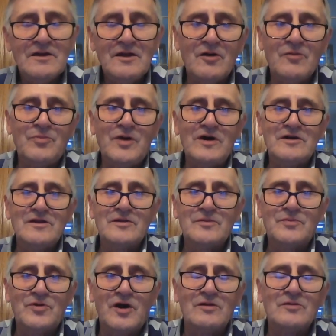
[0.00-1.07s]
Now, part of the
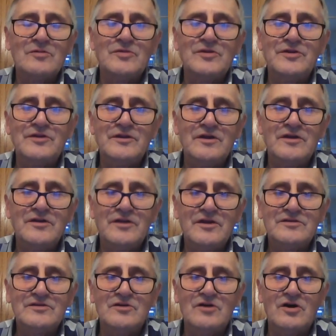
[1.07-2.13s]
problem in
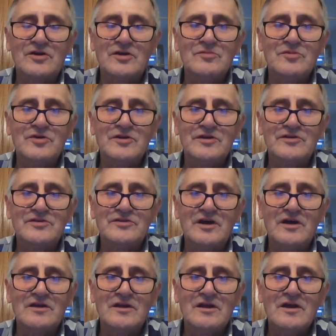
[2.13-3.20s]
this document is
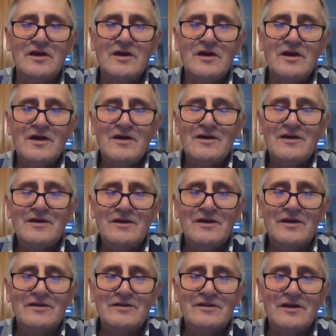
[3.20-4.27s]
that
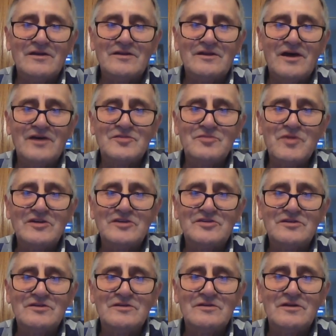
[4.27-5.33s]
it does
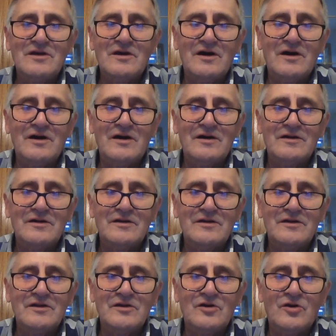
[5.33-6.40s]
mention,
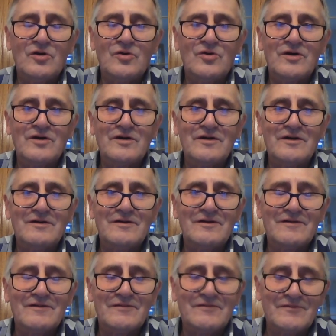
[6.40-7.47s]
you know,
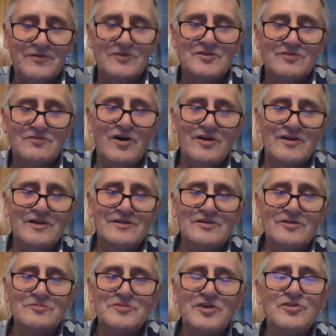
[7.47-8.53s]
first of all, in
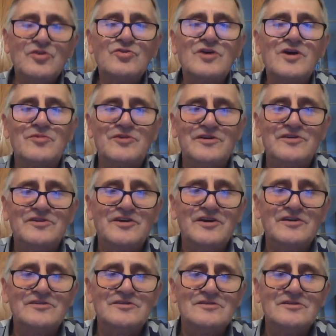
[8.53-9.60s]
terms of newcomer
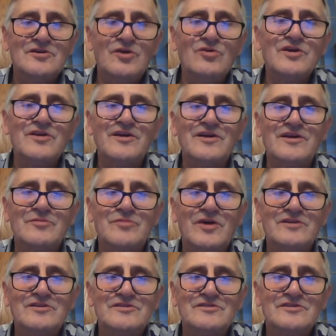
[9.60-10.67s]
education, the only thing it
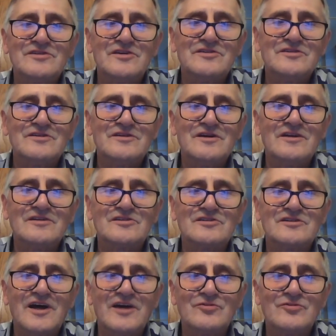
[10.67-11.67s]
mentions is English